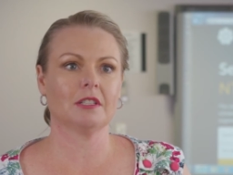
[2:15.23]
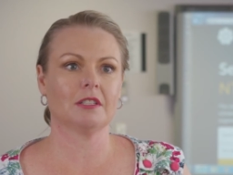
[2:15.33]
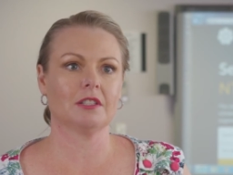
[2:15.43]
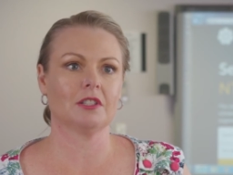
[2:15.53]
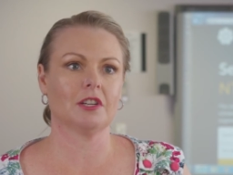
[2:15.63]

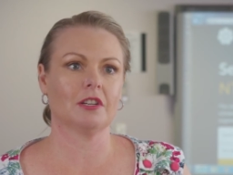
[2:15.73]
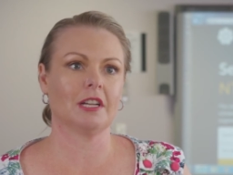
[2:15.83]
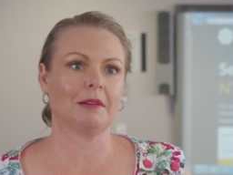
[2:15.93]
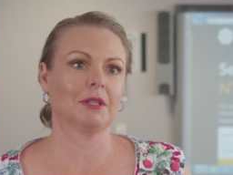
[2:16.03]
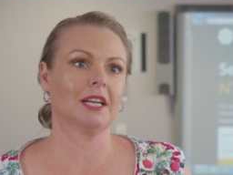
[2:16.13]
into
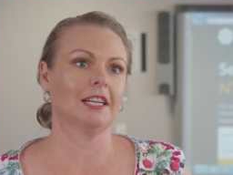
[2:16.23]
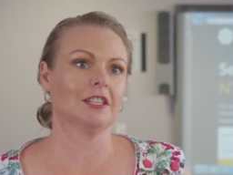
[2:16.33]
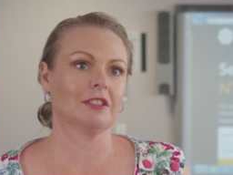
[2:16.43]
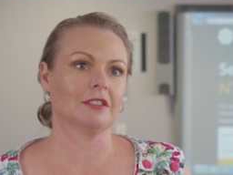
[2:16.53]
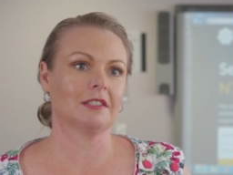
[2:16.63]
certain
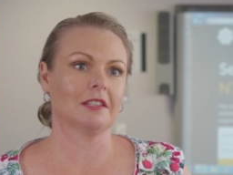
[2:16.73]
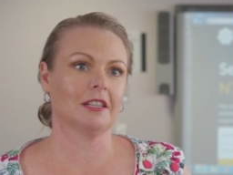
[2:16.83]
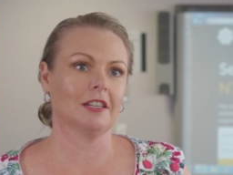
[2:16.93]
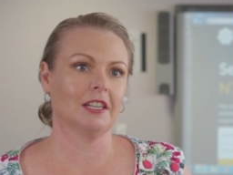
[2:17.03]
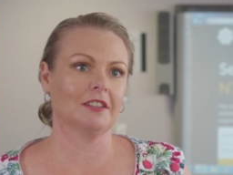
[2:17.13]
applications, so
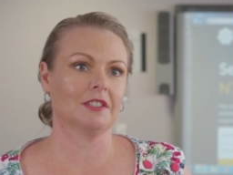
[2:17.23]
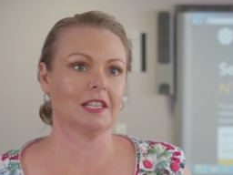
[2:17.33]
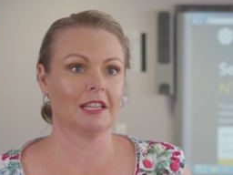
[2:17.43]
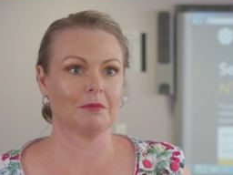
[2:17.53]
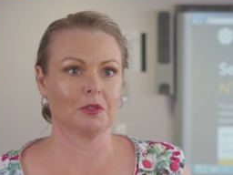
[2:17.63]
they don't have
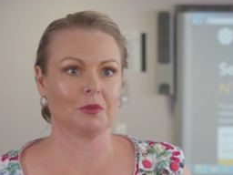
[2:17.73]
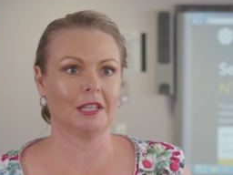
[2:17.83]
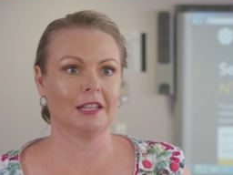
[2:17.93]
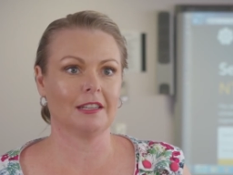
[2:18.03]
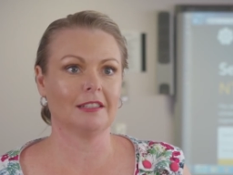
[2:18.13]
to keep
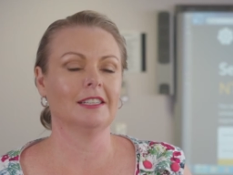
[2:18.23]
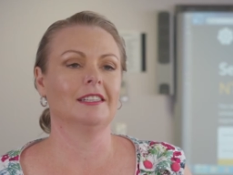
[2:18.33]
doing that